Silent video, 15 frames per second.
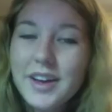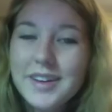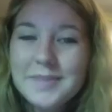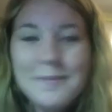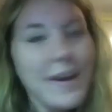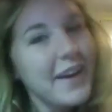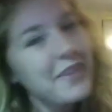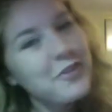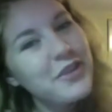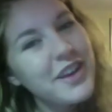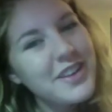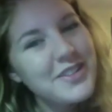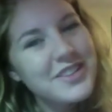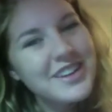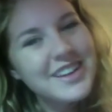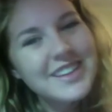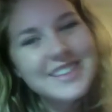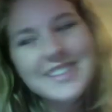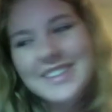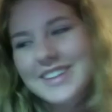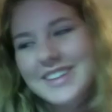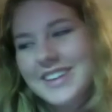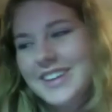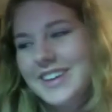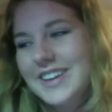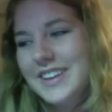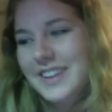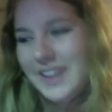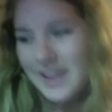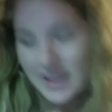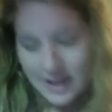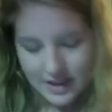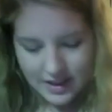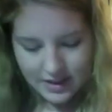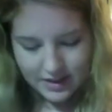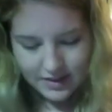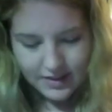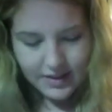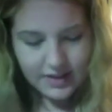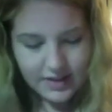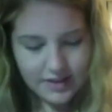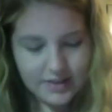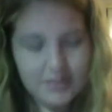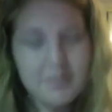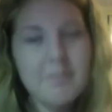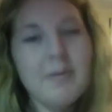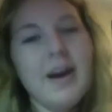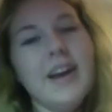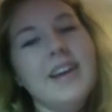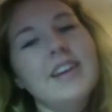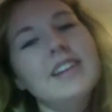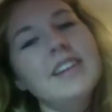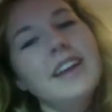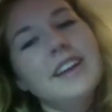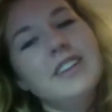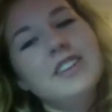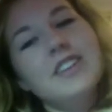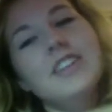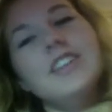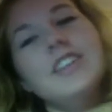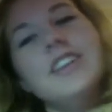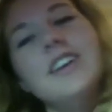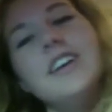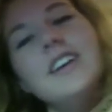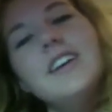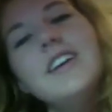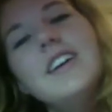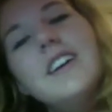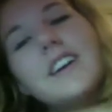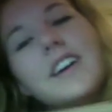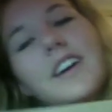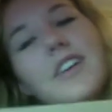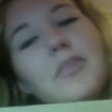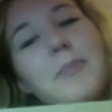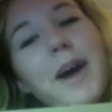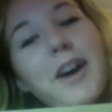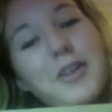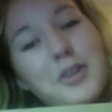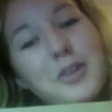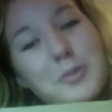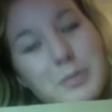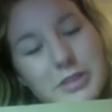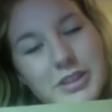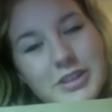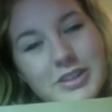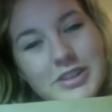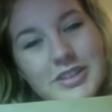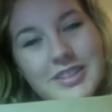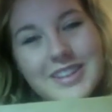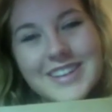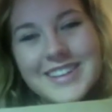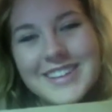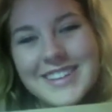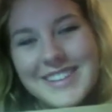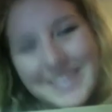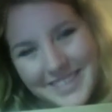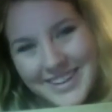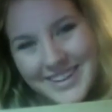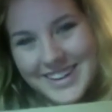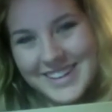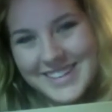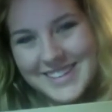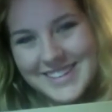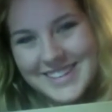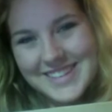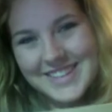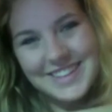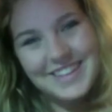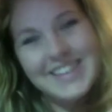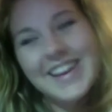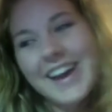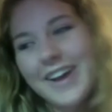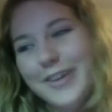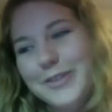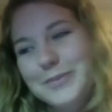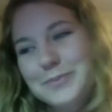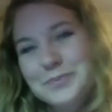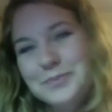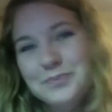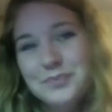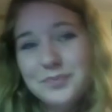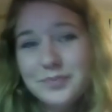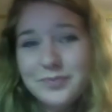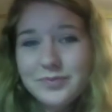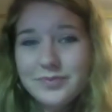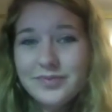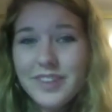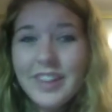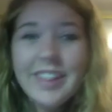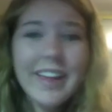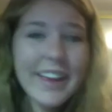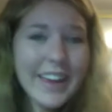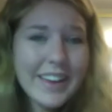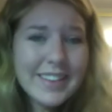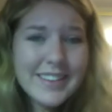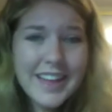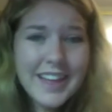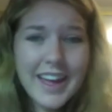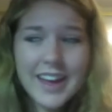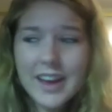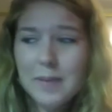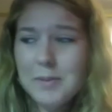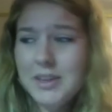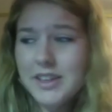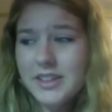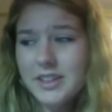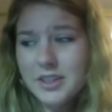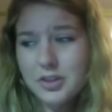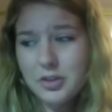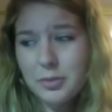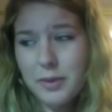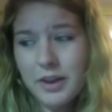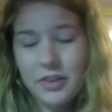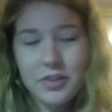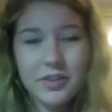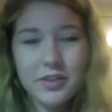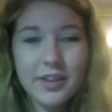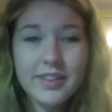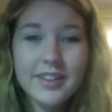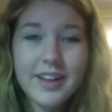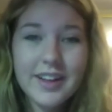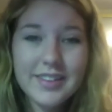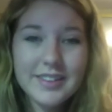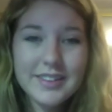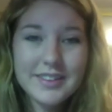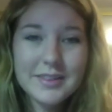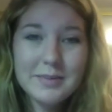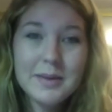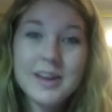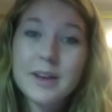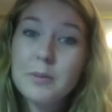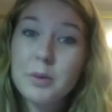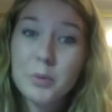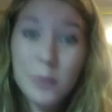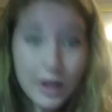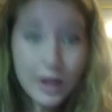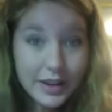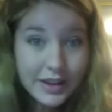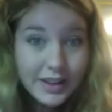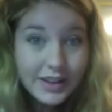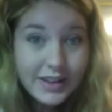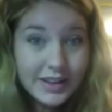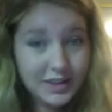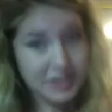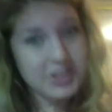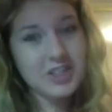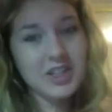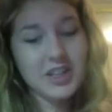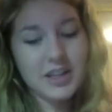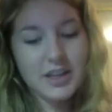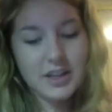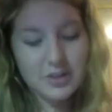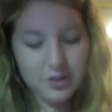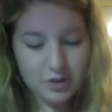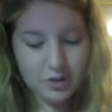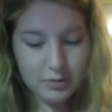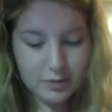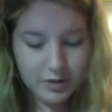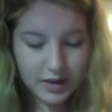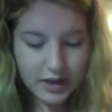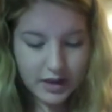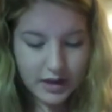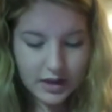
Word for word: My favorite is my collection of powder blue D V Ds. Now, like I said, I'm addicted to group exercise classes. My number one addiction is Turbo Kick.